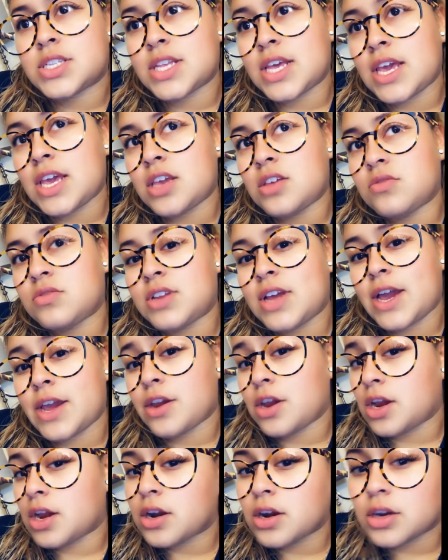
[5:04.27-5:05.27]
you dye your
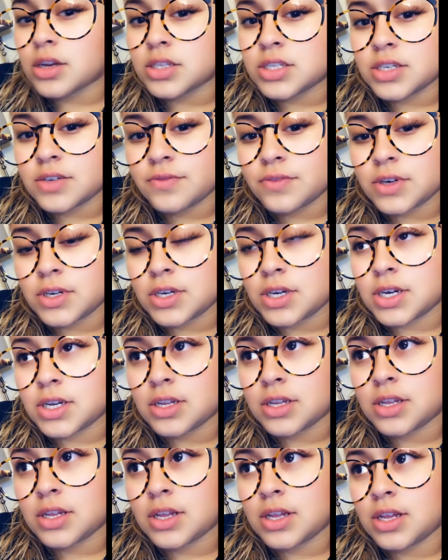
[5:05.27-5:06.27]
hair a different
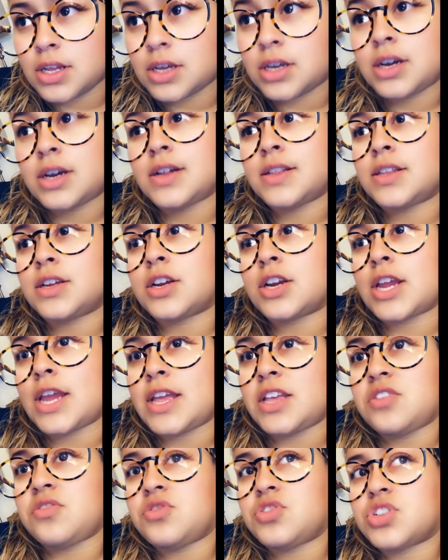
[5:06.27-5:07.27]
color and you
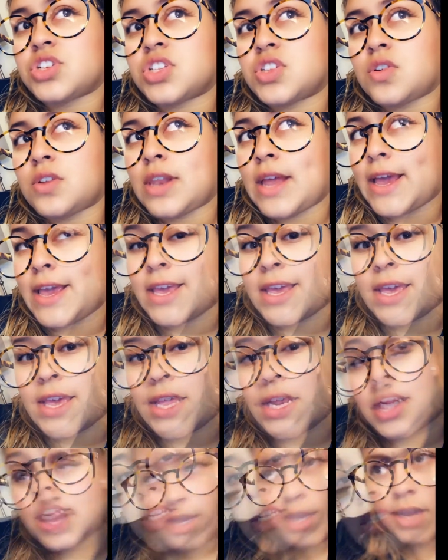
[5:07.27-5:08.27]
just don't like it,
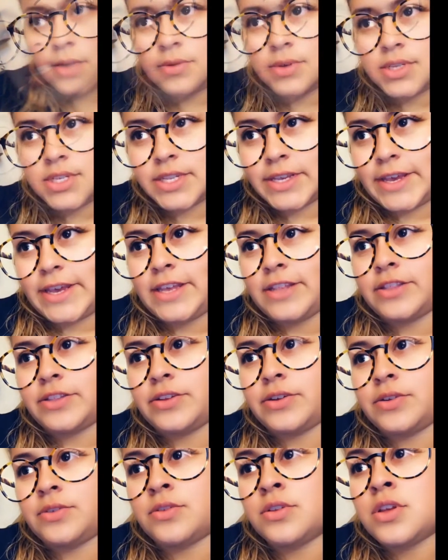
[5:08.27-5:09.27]
like I was saying though,
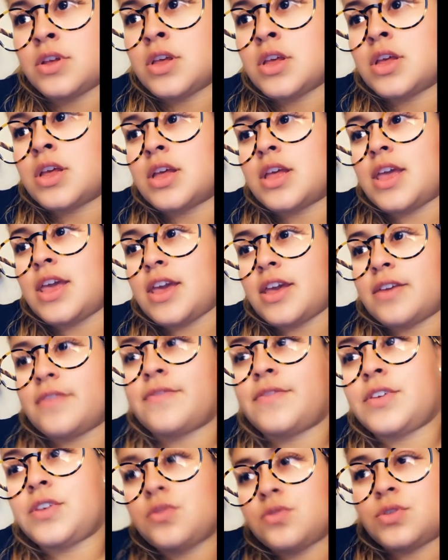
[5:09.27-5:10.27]
if
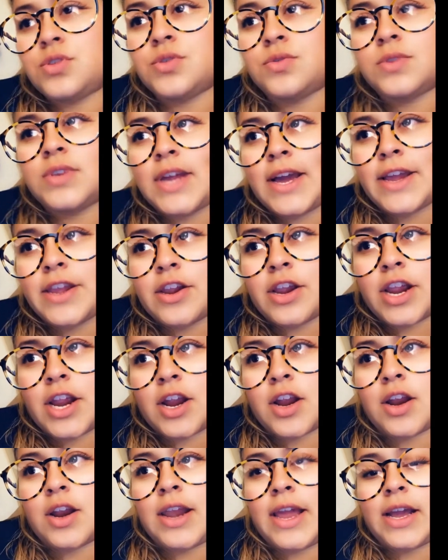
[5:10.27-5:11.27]
you do dye your hair
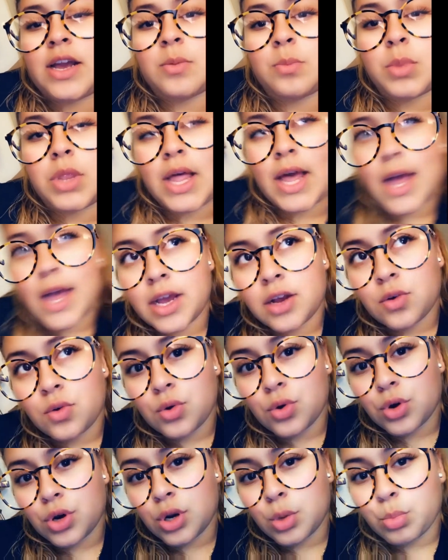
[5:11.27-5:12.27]
like a black or
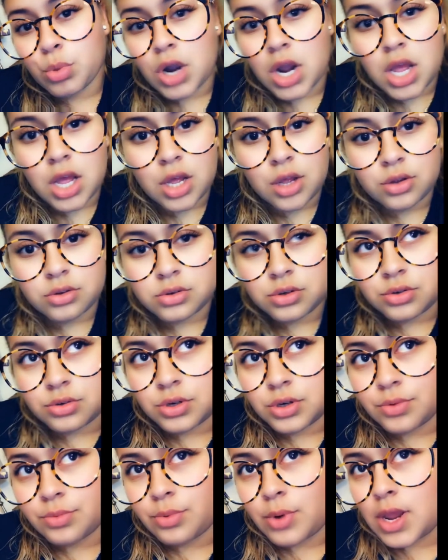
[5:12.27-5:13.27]
a brown or a
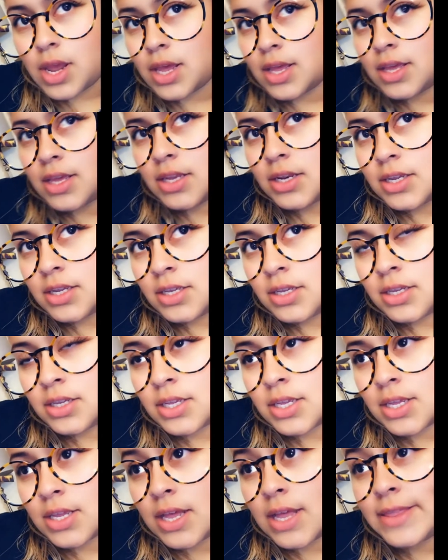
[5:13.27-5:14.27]
red,
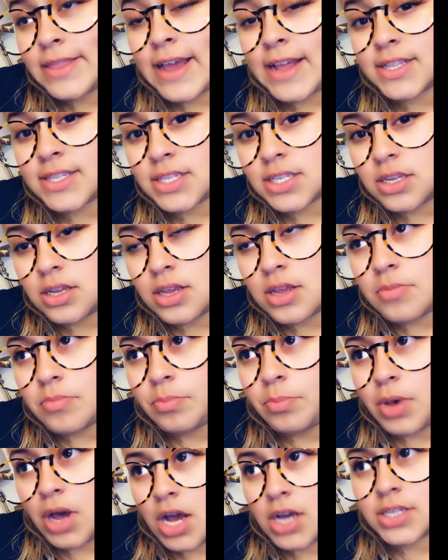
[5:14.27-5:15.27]
that's
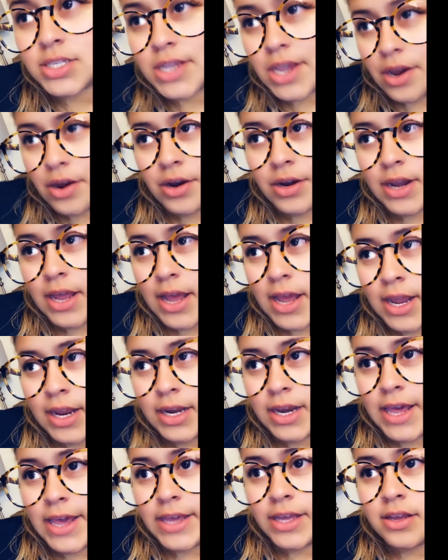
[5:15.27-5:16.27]
box hair dye,
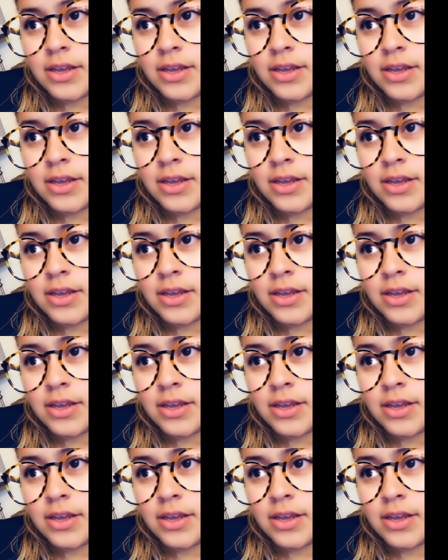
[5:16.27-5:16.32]
like